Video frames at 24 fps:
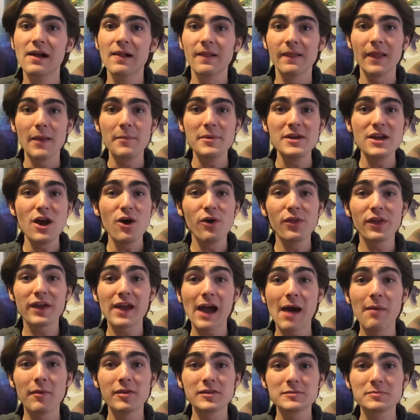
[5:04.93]
Let me know in the
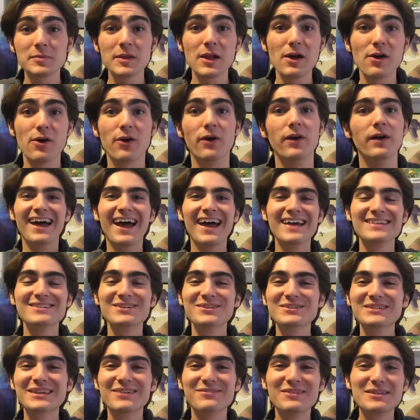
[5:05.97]
comments below. As
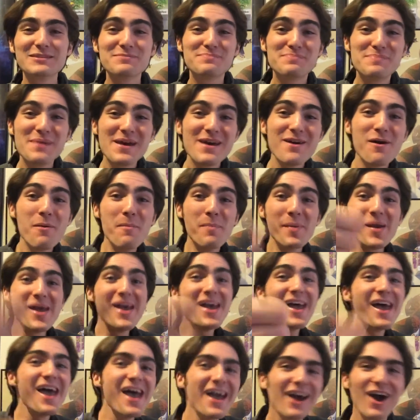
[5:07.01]
always, give this big,
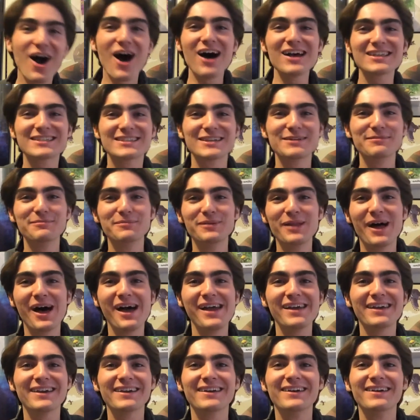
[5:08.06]
big, awesome
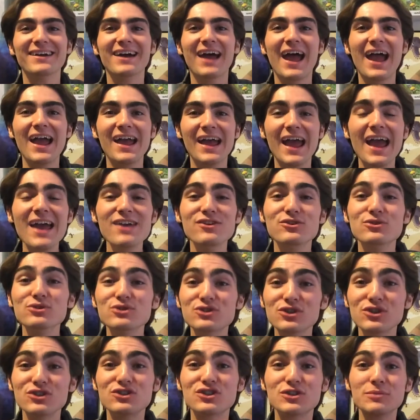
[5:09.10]
like. And hey, you
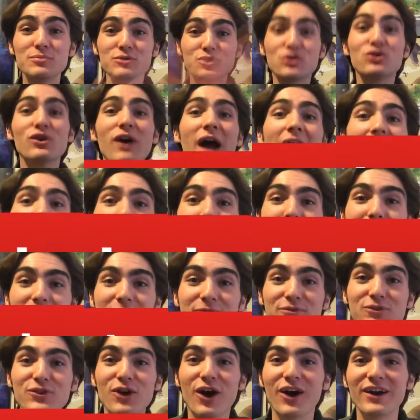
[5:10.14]
should subscribe
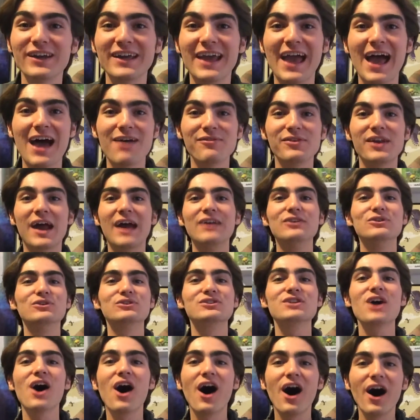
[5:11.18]
if you already haven't. I do a
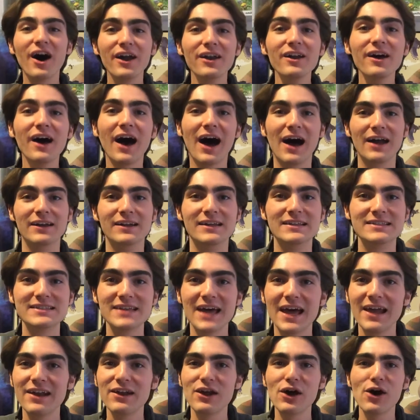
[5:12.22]
ton on
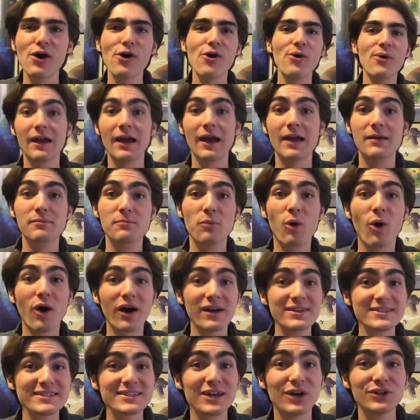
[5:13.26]
Nintendo and more
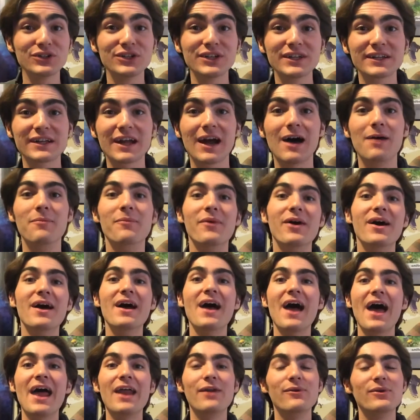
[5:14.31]
on Zelda to come.
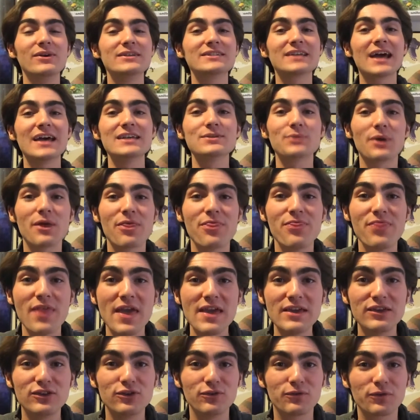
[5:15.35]
Anyways, guys, I want to
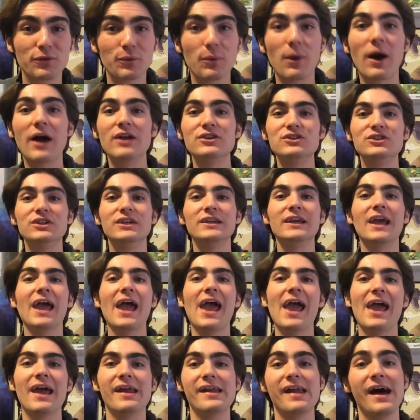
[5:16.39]
thank you for watching,
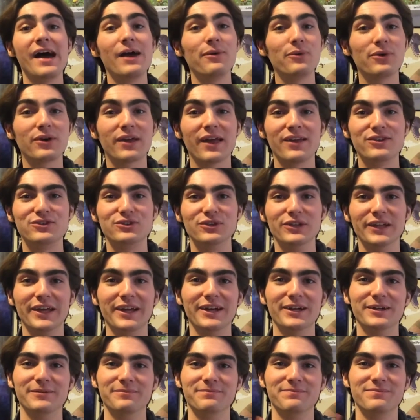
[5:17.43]
and I will catch you
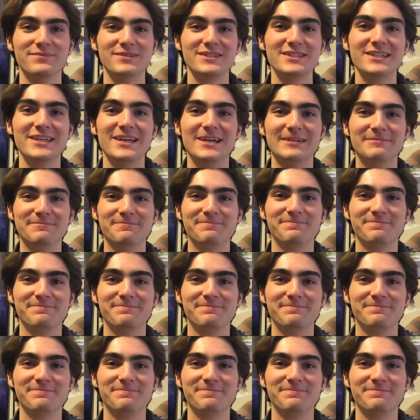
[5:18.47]
later. See ya.